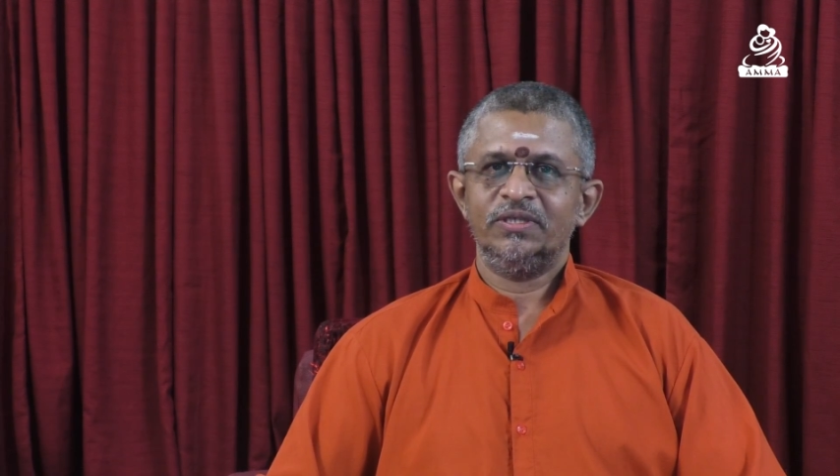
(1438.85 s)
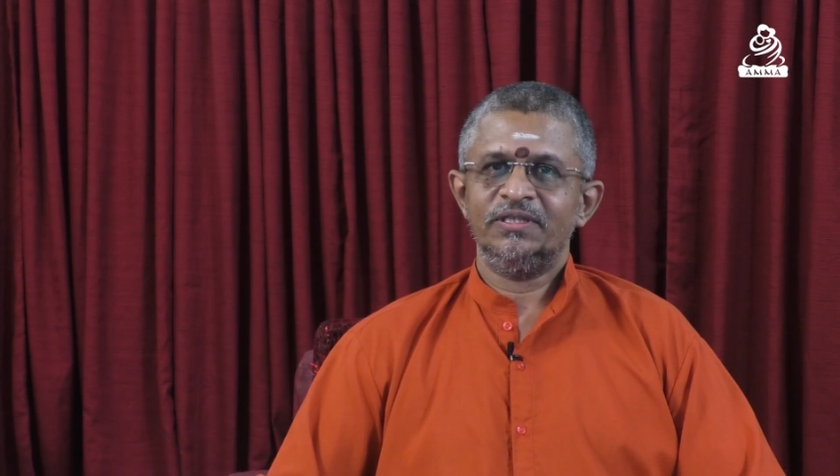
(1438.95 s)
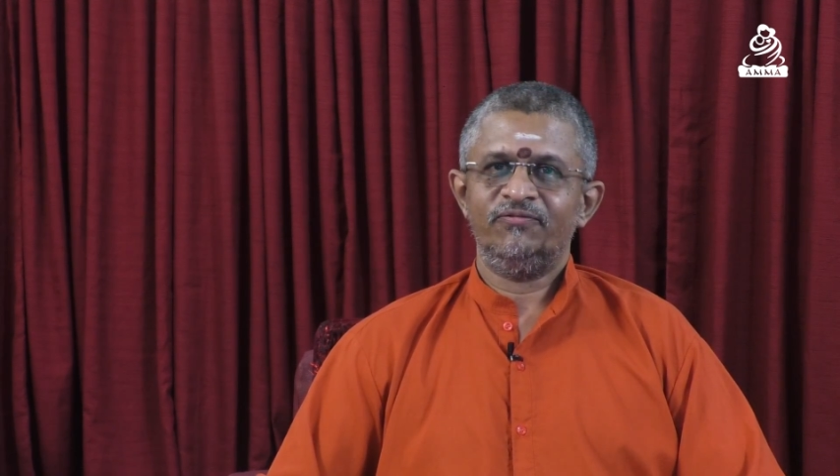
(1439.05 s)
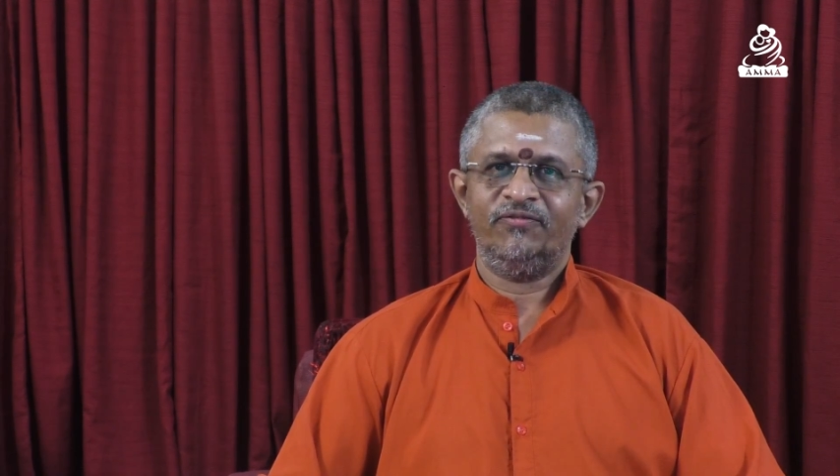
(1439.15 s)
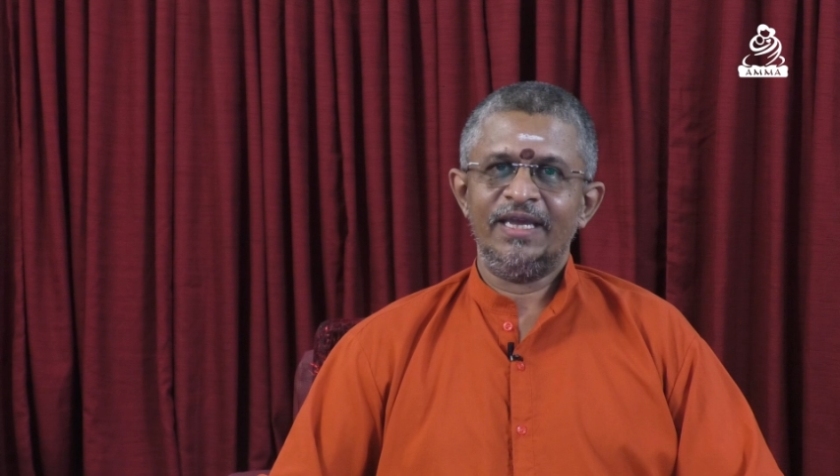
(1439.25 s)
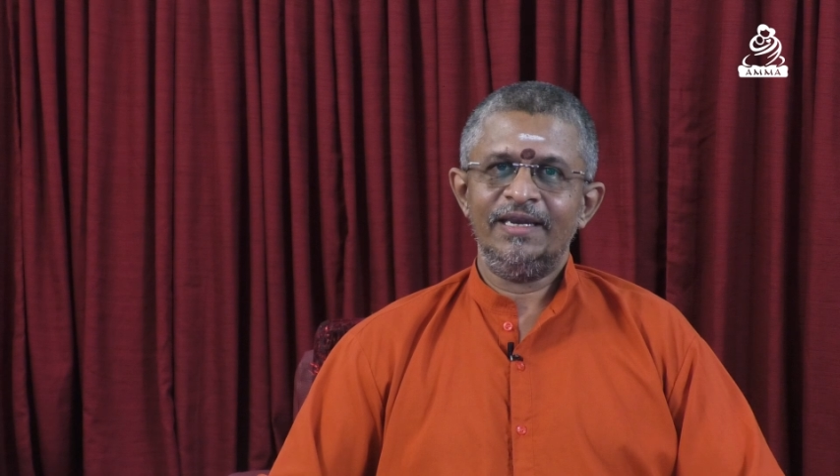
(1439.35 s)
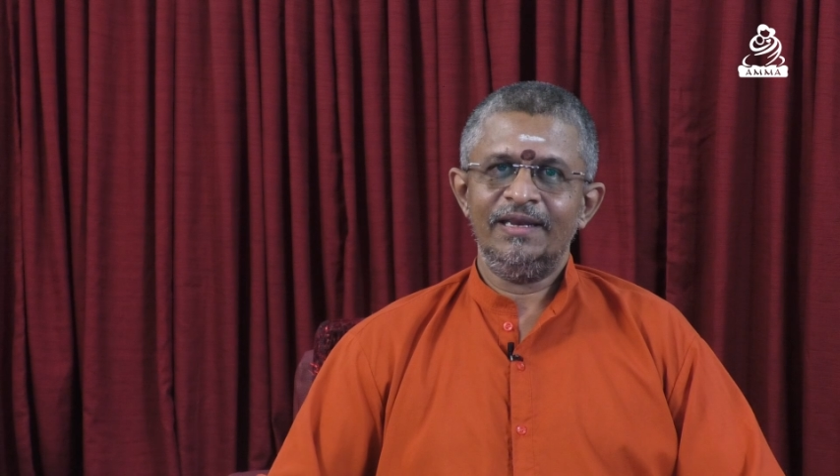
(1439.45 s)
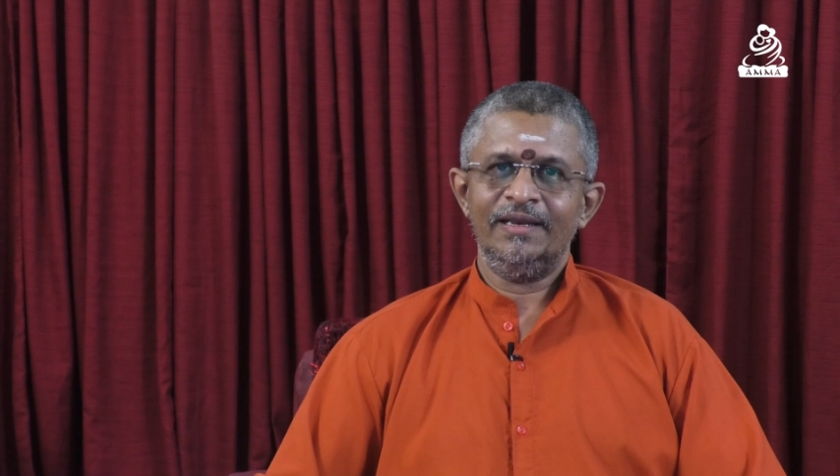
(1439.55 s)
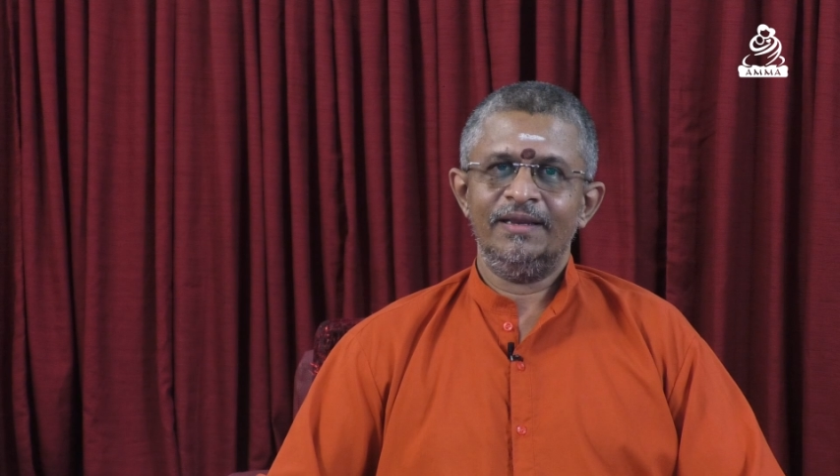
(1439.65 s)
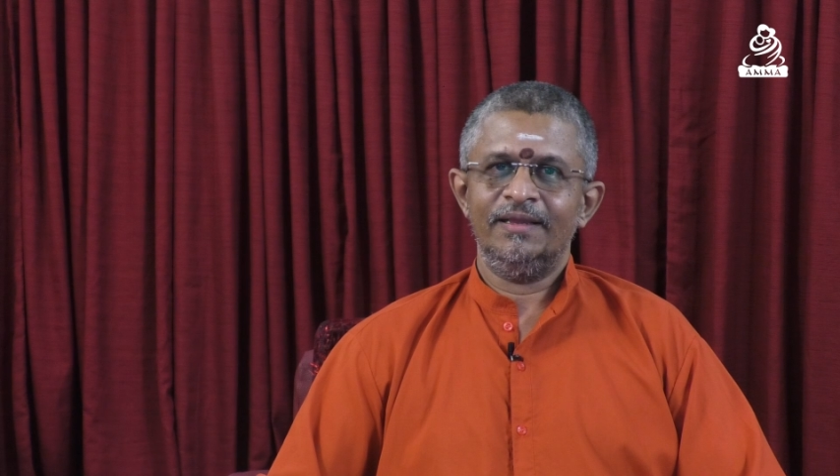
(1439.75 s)
So what is the
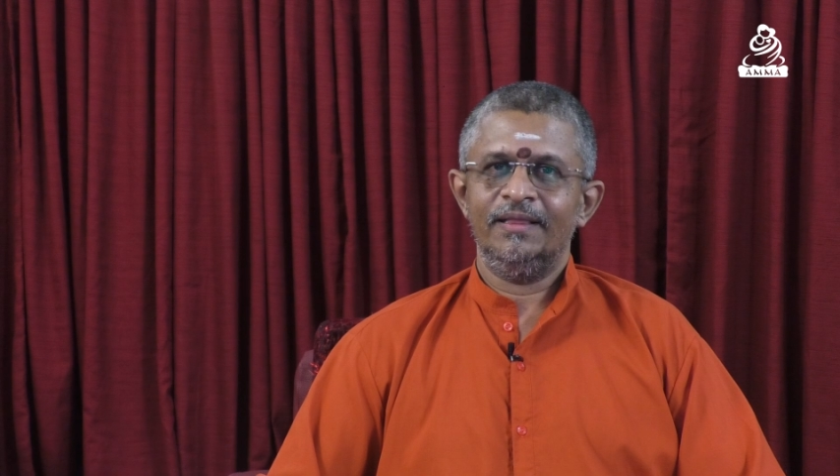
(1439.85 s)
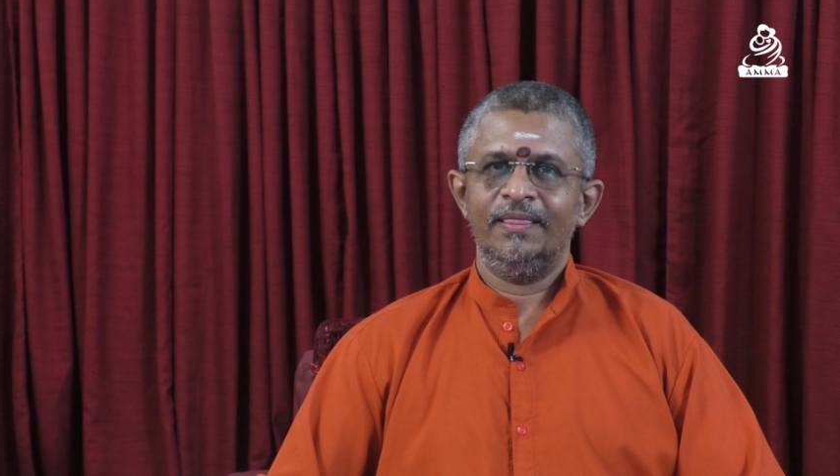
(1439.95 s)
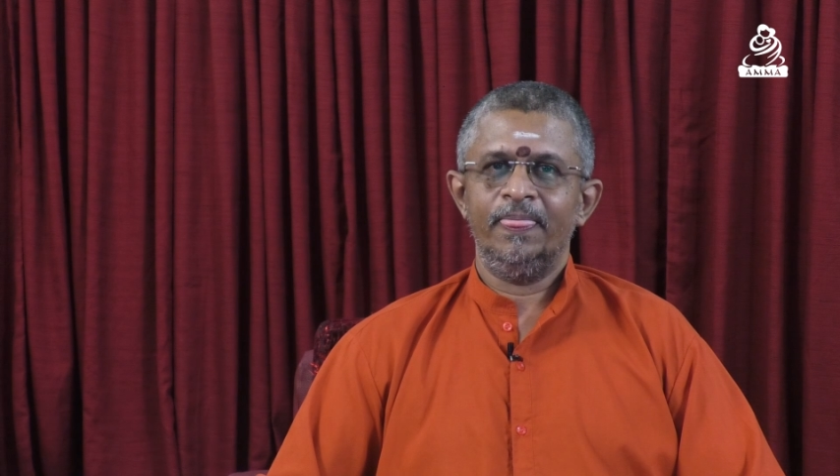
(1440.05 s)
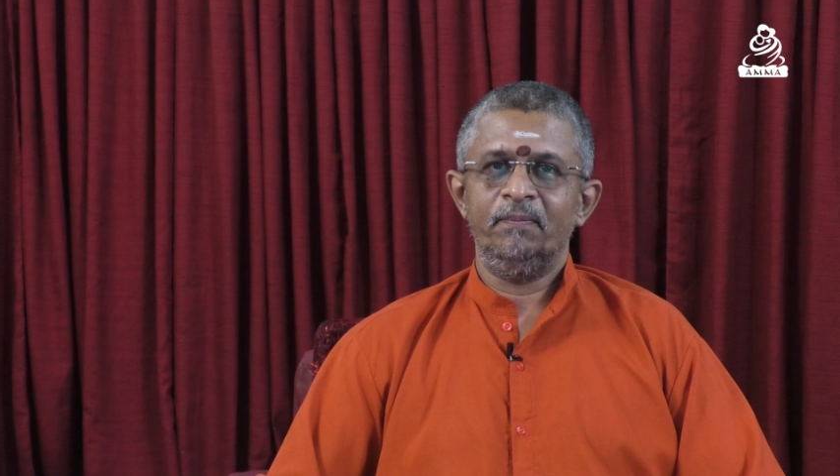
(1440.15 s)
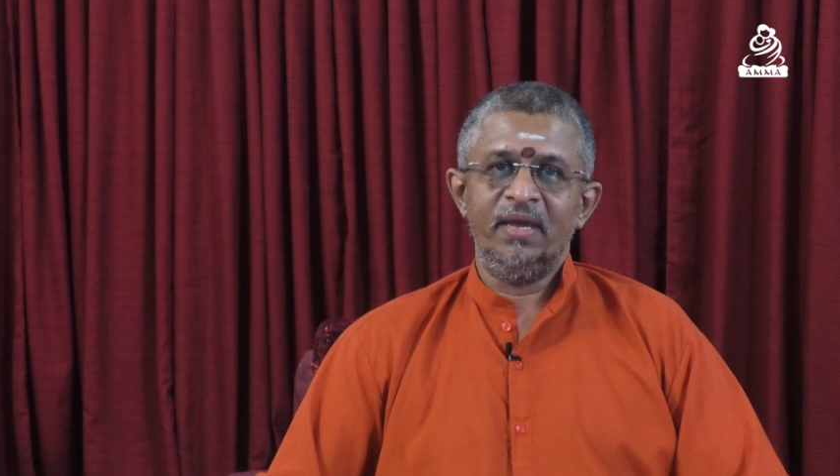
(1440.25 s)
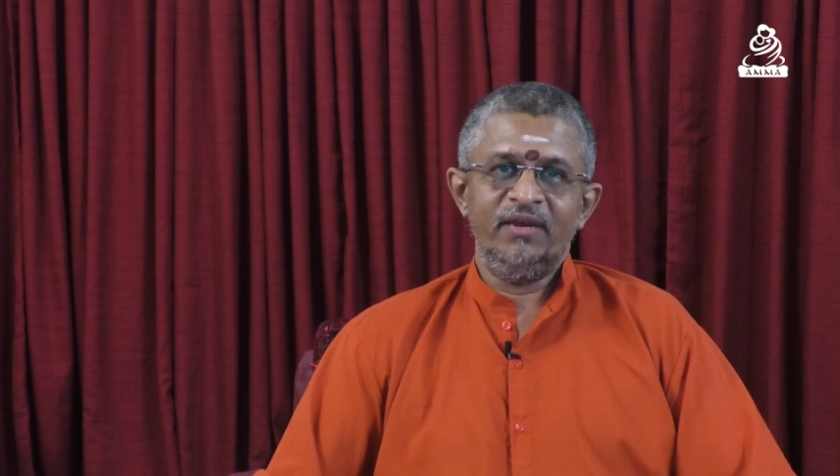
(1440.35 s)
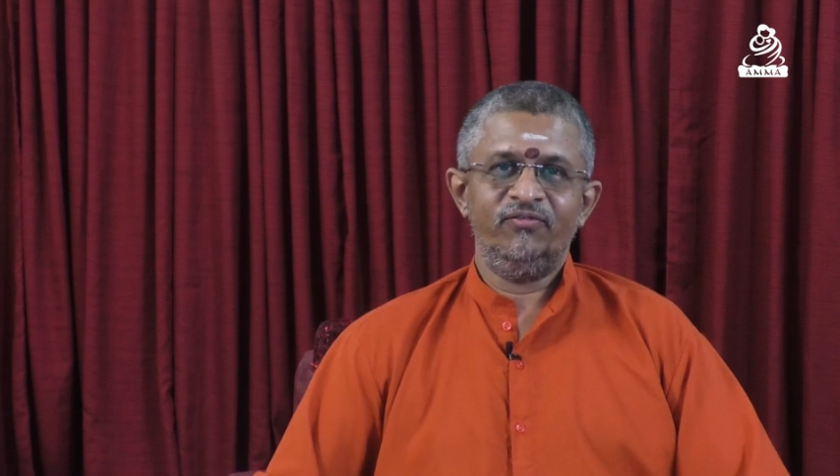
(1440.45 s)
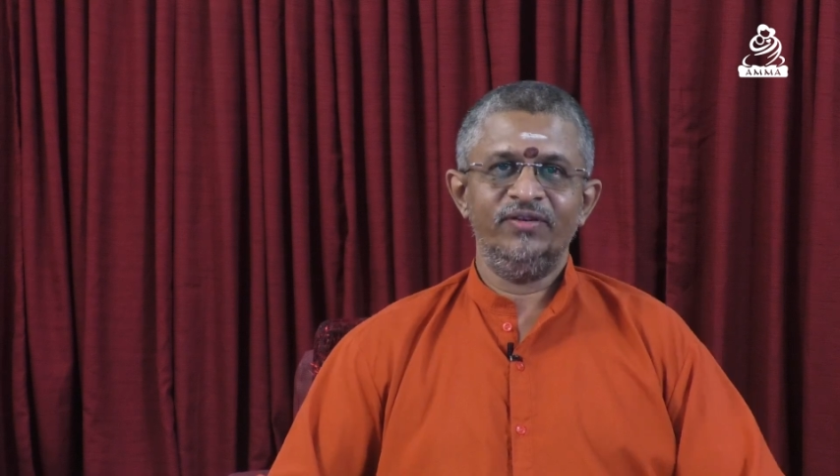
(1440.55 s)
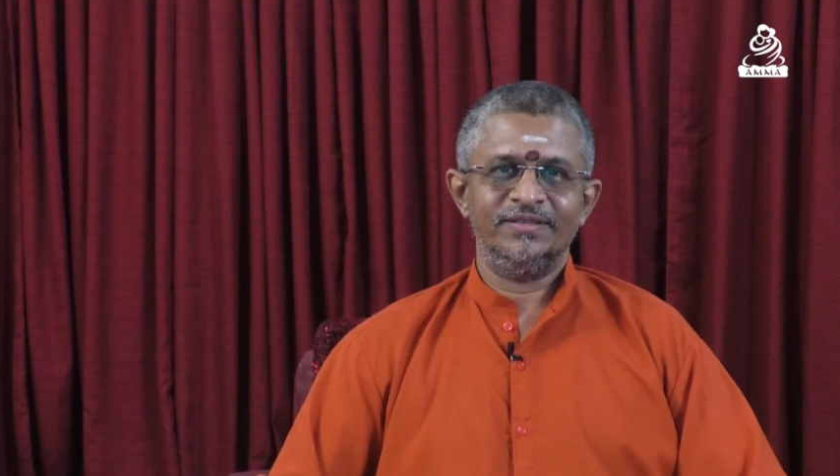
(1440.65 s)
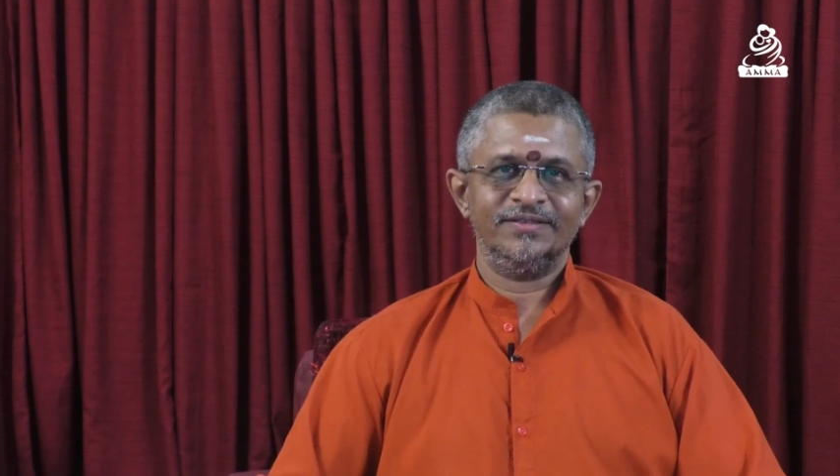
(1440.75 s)
final
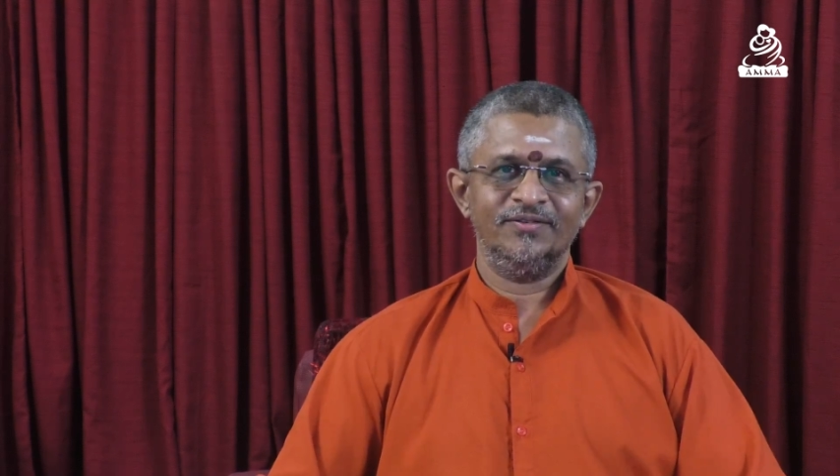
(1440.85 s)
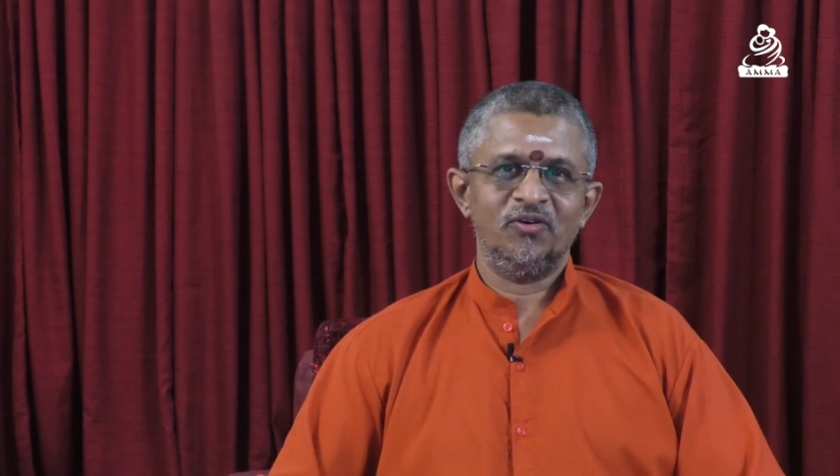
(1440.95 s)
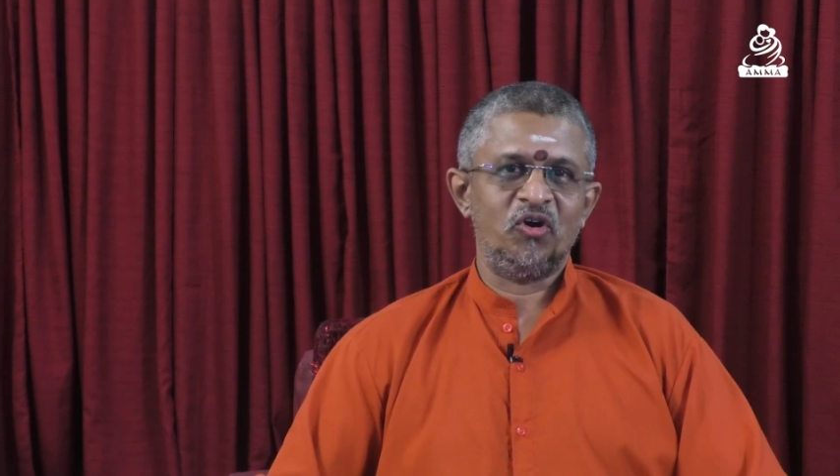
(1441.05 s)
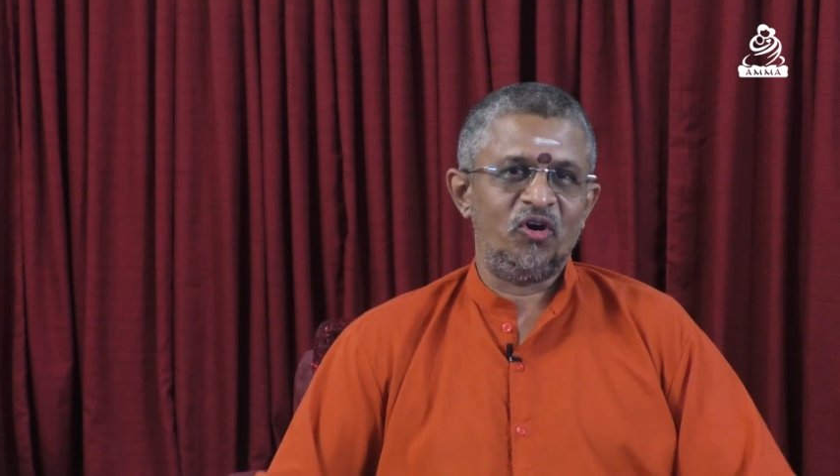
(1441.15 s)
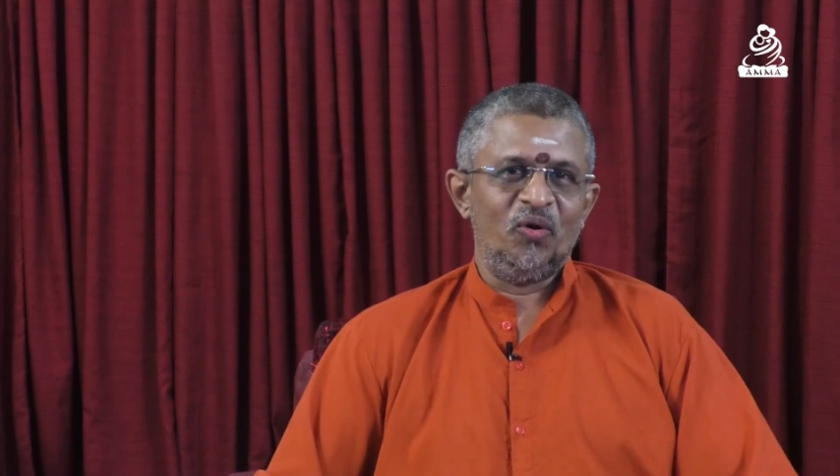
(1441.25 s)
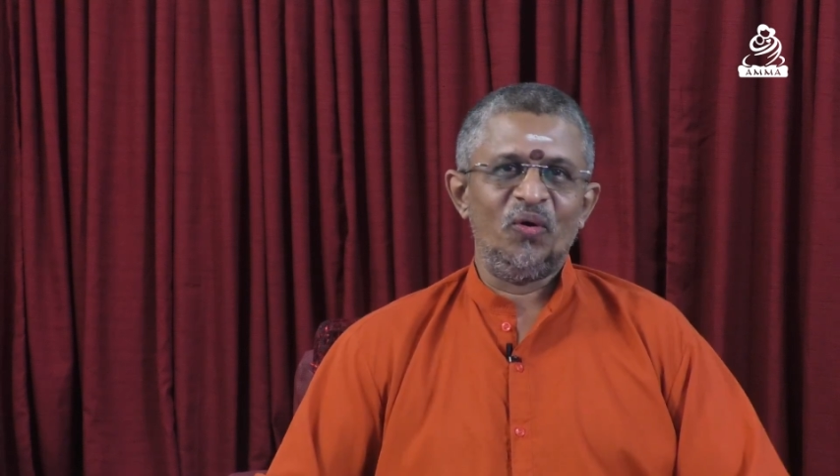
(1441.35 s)
benefit